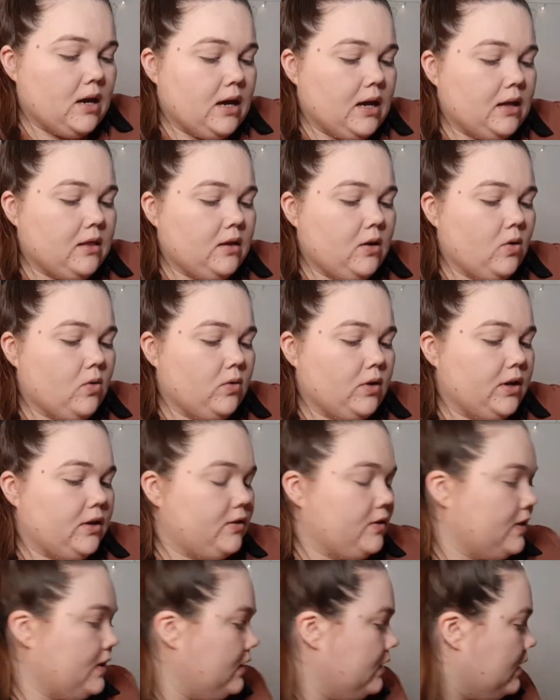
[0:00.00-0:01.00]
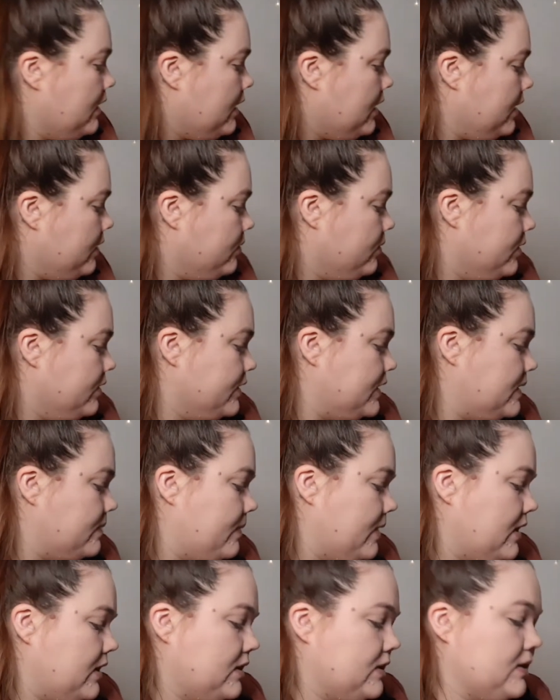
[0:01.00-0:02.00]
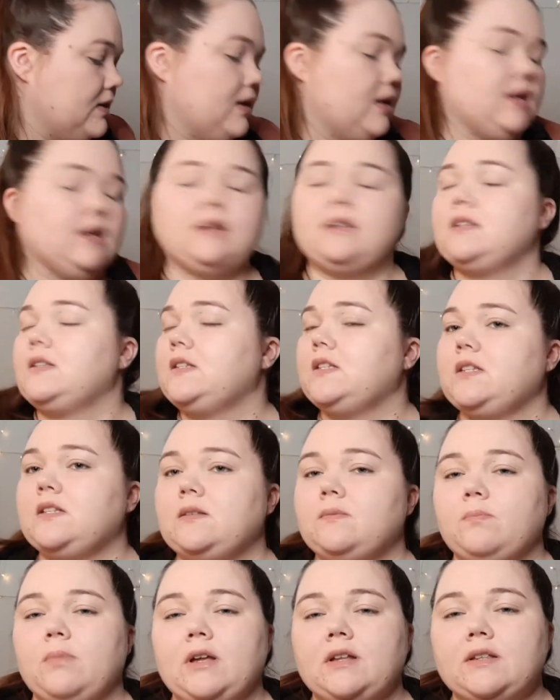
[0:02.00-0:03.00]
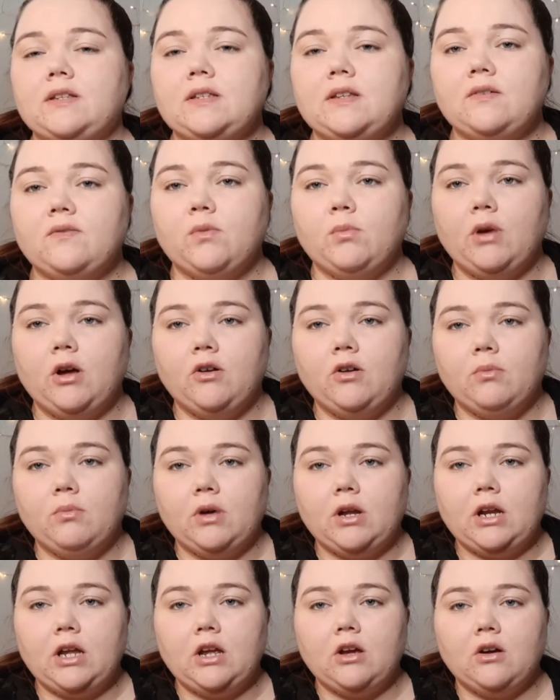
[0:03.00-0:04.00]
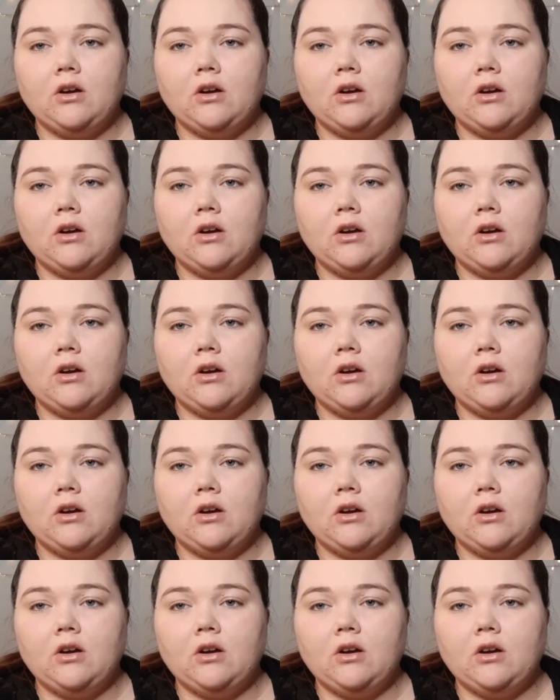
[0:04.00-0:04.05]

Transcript: And the only thing that I will spend an expensive amount of money